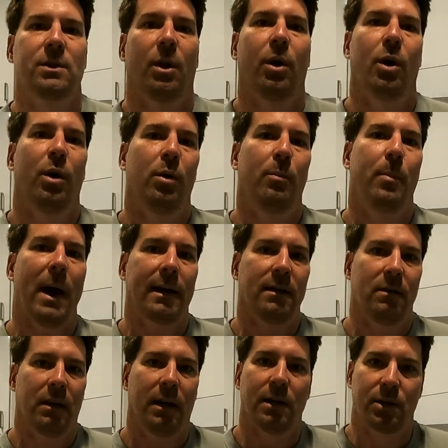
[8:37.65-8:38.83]
So back
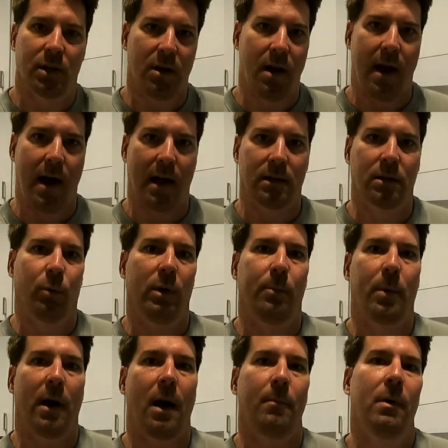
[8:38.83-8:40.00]
in the kitchen now to
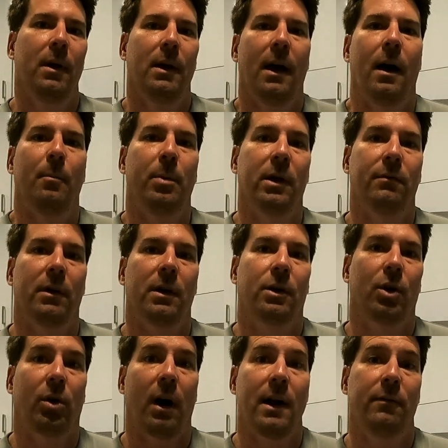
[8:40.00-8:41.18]
whip up a bit of a
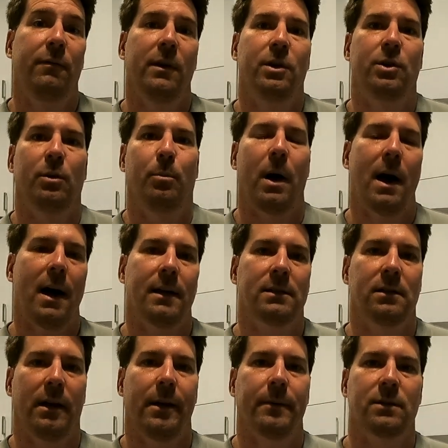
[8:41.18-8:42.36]
crayfish
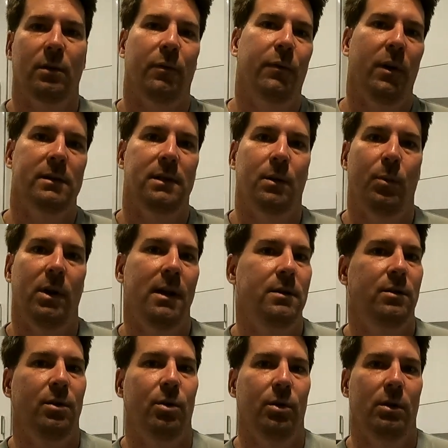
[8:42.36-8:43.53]
pasta. So the first thing we need to
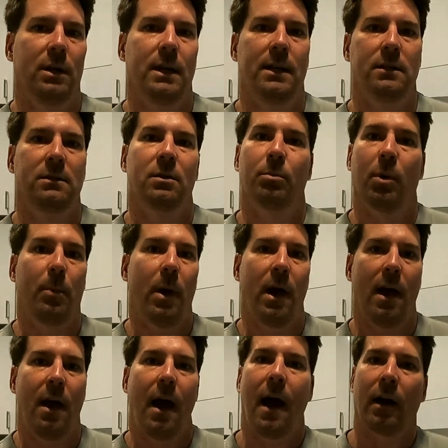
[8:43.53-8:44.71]
do is to
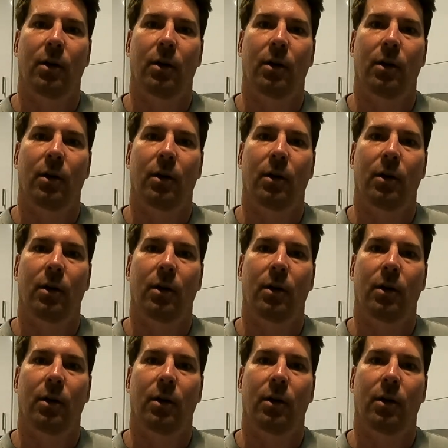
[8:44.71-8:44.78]
prepare our